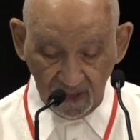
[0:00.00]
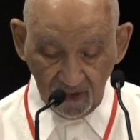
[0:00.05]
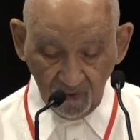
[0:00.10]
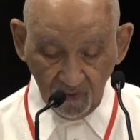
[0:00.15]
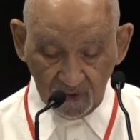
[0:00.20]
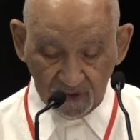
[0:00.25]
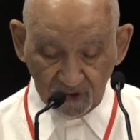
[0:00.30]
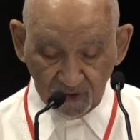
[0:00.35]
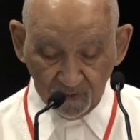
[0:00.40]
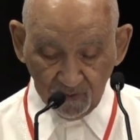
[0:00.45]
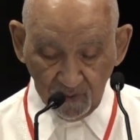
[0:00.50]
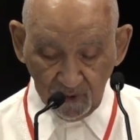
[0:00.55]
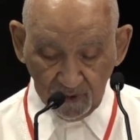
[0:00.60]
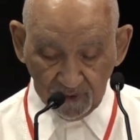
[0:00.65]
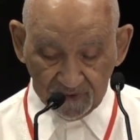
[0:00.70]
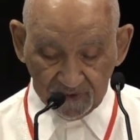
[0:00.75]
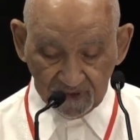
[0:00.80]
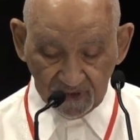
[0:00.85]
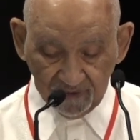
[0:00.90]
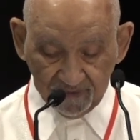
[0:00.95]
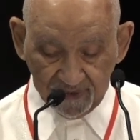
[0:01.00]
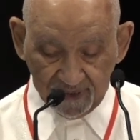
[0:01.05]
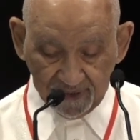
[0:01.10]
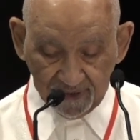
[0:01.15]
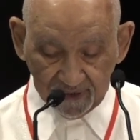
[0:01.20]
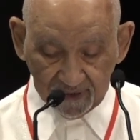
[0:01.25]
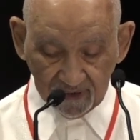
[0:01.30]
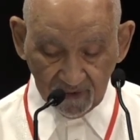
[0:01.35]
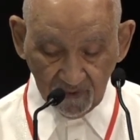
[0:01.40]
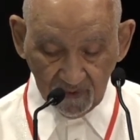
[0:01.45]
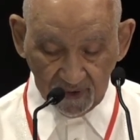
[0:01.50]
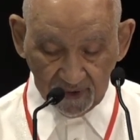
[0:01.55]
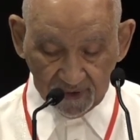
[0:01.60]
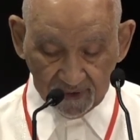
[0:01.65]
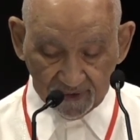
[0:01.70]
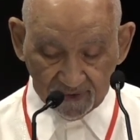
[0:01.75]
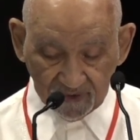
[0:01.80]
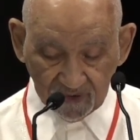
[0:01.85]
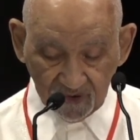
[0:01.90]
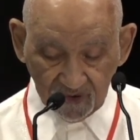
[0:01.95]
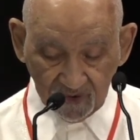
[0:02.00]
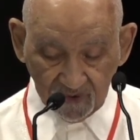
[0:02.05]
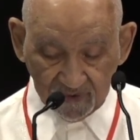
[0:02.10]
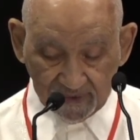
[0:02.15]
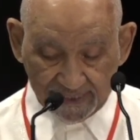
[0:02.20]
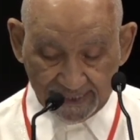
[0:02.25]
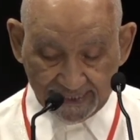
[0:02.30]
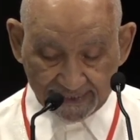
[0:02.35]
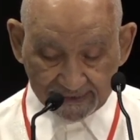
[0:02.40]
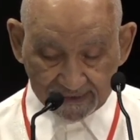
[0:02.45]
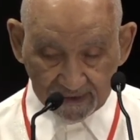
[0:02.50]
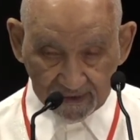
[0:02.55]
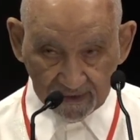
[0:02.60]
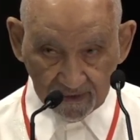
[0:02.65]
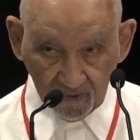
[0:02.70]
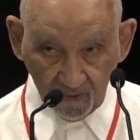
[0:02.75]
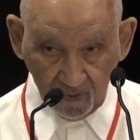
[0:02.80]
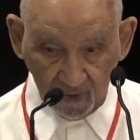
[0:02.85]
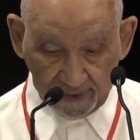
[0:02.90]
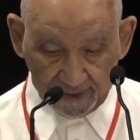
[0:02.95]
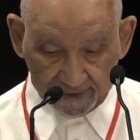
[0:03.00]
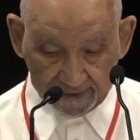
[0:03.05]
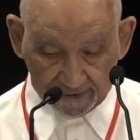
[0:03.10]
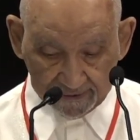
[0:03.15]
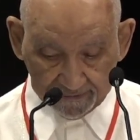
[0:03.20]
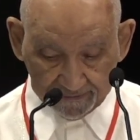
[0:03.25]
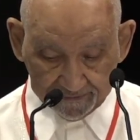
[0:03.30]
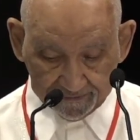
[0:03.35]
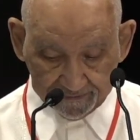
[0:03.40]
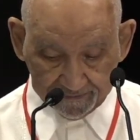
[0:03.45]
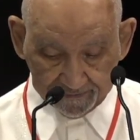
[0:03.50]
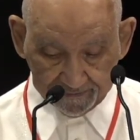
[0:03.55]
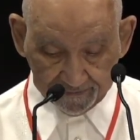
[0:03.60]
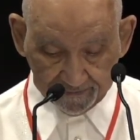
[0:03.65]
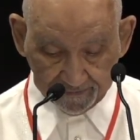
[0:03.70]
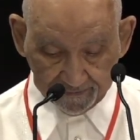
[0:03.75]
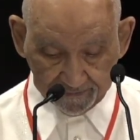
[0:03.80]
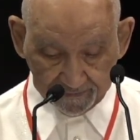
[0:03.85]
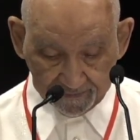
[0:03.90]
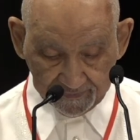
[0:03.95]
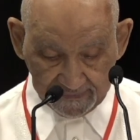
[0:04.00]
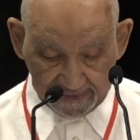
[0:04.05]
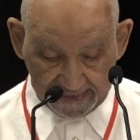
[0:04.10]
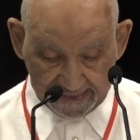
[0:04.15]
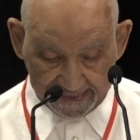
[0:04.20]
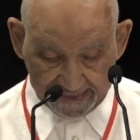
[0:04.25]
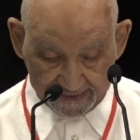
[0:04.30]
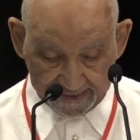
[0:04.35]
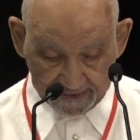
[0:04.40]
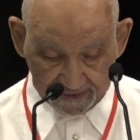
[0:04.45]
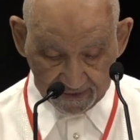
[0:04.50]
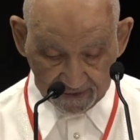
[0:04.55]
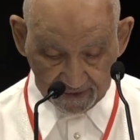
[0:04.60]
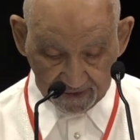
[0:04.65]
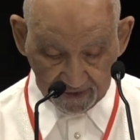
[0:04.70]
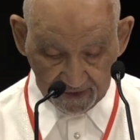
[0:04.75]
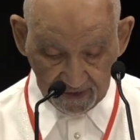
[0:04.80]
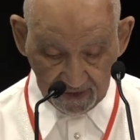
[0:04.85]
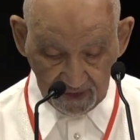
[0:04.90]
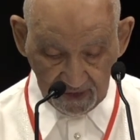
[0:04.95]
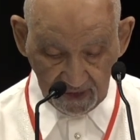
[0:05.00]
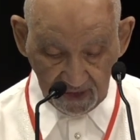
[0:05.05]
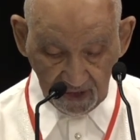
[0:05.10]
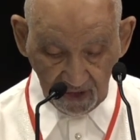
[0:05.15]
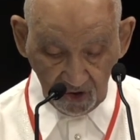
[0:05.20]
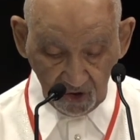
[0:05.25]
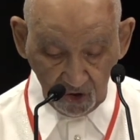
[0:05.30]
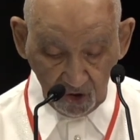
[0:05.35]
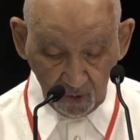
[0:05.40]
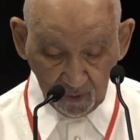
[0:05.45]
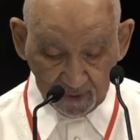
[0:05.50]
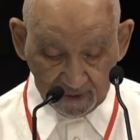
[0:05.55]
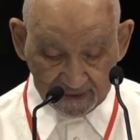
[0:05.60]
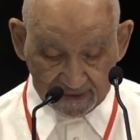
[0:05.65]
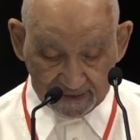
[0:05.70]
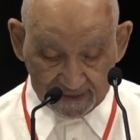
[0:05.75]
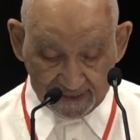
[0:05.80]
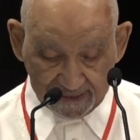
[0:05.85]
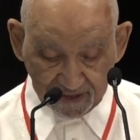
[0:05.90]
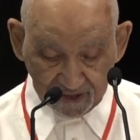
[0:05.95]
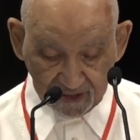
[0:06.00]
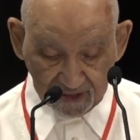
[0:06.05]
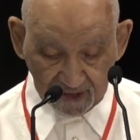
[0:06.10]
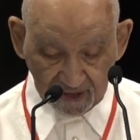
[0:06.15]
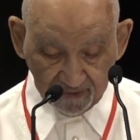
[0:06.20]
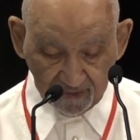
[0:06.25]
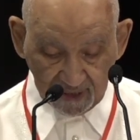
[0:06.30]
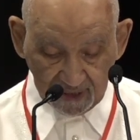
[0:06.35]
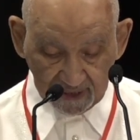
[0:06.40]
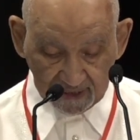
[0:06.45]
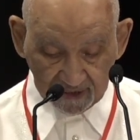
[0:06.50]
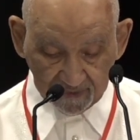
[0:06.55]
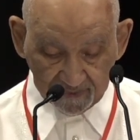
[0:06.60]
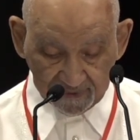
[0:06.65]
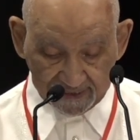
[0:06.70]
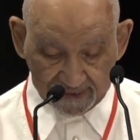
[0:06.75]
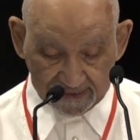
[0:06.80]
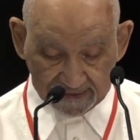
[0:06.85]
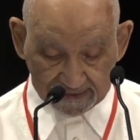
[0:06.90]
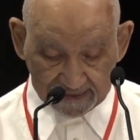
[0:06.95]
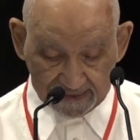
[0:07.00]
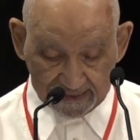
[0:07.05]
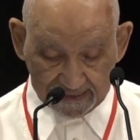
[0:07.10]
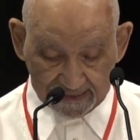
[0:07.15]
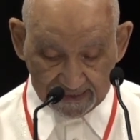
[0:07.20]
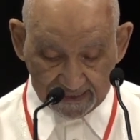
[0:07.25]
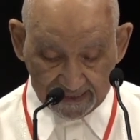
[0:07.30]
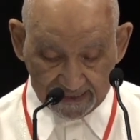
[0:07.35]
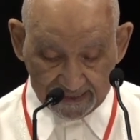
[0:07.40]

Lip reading: which most American workers do not what? Yes. Globalization in the marketplace and